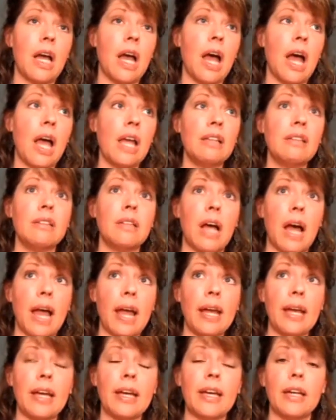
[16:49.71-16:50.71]

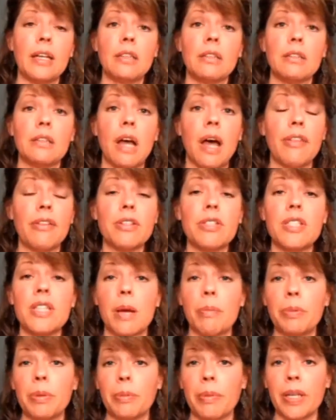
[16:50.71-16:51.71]
unlike other
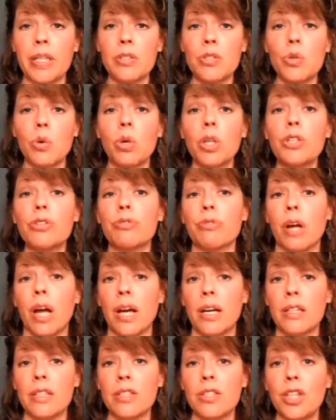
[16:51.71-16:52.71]
supplements or
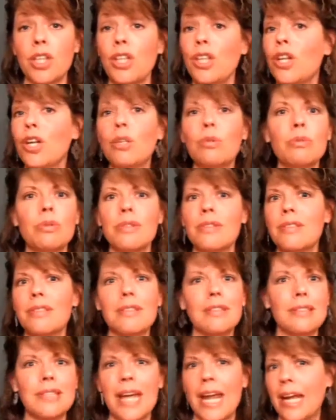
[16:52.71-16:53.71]
drugs, you don't
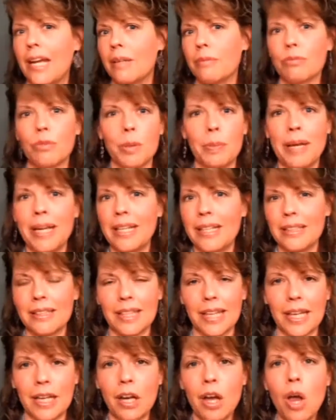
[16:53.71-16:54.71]
take them
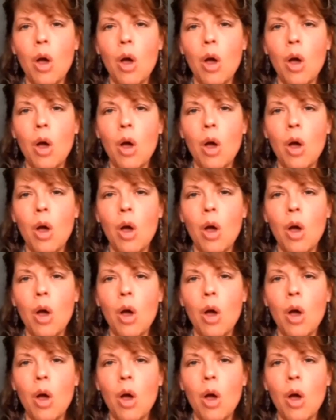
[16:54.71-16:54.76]
repeatedly.